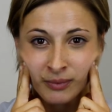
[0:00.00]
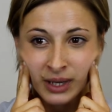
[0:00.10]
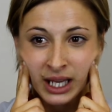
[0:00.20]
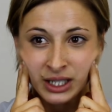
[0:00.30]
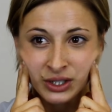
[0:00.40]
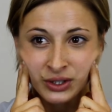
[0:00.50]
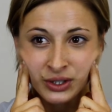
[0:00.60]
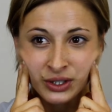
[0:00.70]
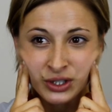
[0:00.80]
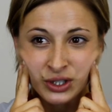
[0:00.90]
and
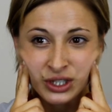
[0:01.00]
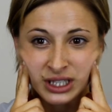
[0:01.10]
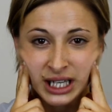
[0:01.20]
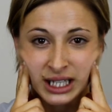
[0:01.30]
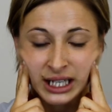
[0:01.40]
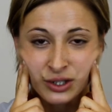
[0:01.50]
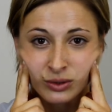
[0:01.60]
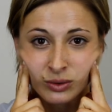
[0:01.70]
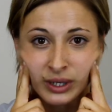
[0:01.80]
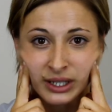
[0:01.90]
you should just get
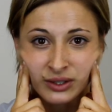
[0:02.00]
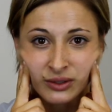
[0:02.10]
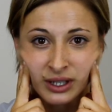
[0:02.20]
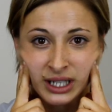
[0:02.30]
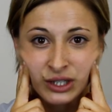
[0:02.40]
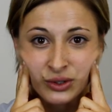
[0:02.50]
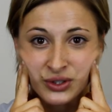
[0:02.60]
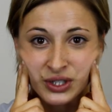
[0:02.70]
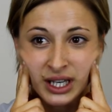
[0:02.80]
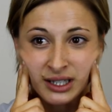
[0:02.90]
natural oil in your
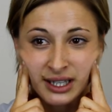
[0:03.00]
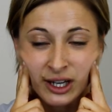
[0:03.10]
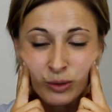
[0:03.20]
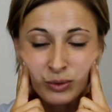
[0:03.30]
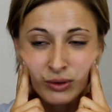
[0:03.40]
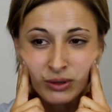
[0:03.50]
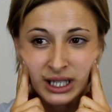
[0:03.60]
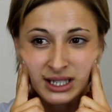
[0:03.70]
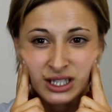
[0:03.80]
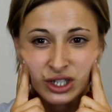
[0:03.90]
skin to help you
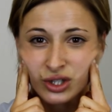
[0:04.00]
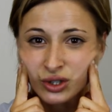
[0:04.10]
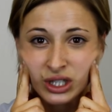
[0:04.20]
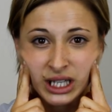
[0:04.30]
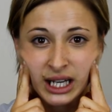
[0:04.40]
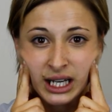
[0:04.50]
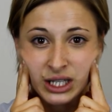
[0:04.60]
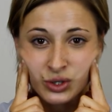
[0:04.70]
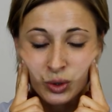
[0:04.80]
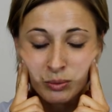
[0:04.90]
release this. You shouldn't need
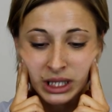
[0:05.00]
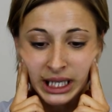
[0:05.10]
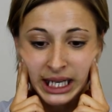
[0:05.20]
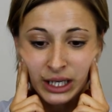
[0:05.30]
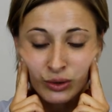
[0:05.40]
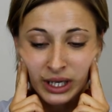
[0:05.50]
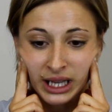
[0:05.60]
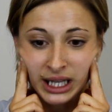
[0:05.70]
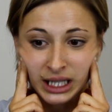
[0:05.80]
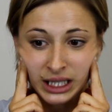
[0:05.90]
any sorbeline or
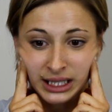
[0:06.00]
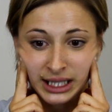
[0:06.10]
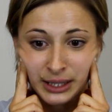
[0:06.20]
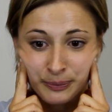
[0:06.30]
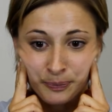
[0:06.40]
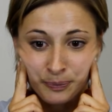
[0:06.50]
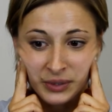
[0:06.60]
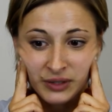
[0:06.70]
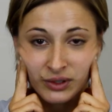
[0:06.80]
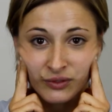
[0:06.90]
anything like that,
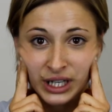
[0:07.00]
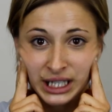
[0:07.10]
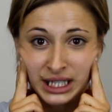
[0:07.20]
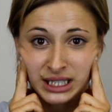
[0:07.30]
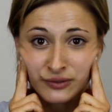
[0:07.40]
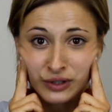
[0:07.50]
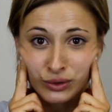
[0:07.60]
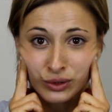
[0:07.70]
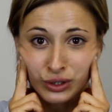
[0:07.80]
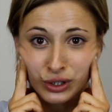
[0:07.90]
but if you're finding it
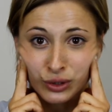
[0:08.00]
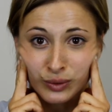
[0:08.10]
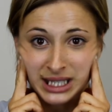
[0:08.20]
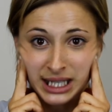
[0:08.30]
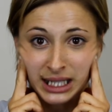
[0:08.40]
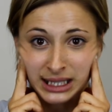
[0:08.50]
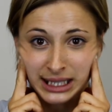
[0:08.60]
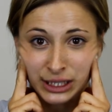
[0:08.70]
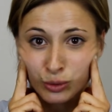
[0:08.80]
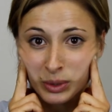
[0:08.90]
difficult you can always add a
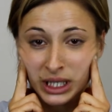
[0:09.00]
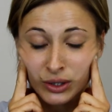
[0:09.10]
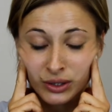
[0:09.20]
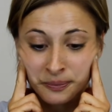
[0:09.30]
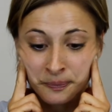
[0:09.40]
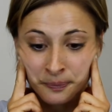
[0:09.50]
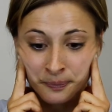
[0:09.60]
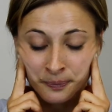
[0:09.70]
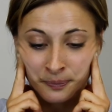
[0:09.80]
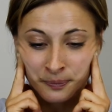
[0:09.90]
little bit on.
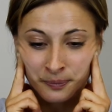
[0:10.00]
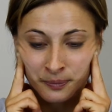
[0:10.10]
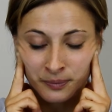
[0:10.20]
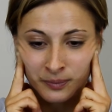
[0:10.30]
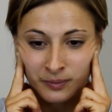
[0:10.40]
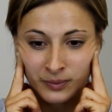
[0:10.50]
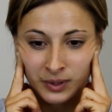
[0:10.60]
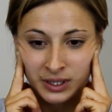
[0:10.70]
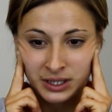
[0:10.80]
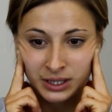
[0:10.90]

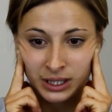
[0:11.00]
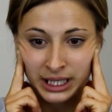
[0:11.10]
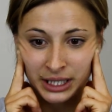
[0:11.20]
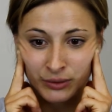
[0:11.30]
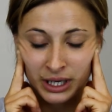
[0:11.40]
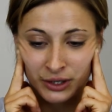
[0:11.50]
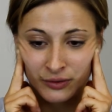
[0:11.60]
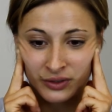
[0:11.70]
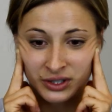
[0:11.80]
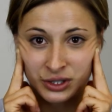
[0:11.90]
So just gliding right
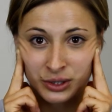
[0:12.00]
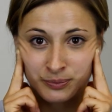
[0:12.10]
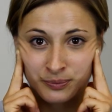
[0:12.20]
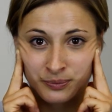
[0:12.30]
over the top.